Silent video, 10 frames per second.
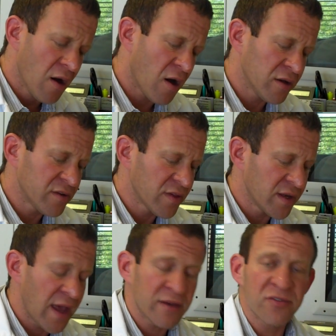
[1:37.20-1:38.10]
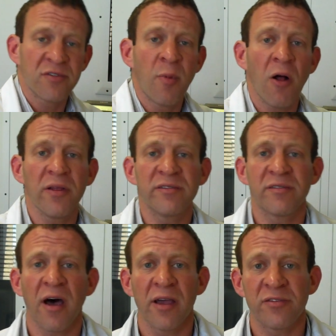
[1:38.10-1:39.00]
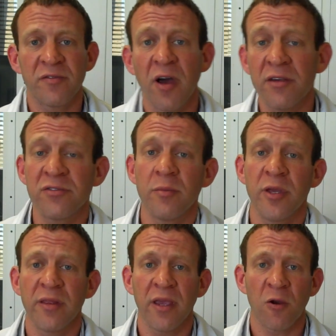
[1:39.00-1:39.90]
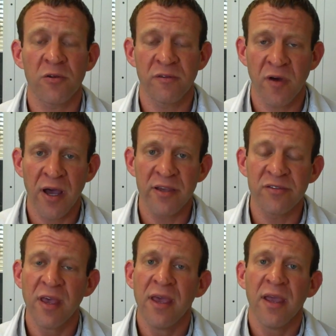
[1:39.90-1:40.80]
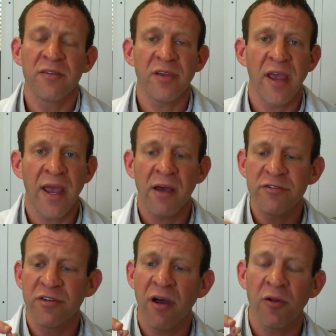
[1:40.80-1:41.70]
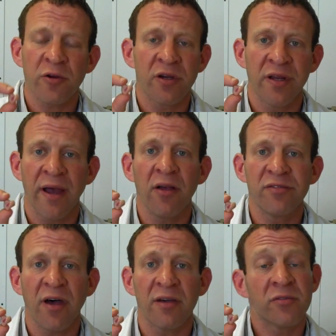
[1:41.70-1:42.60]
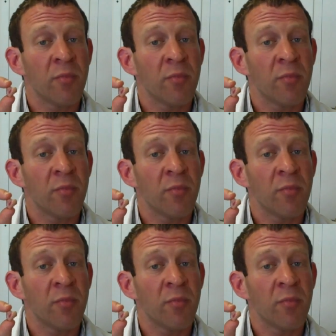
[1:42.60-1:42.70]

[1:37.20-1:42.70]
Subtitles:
On to the next smallest size of custom in-the-ear device is a half shell or canal size.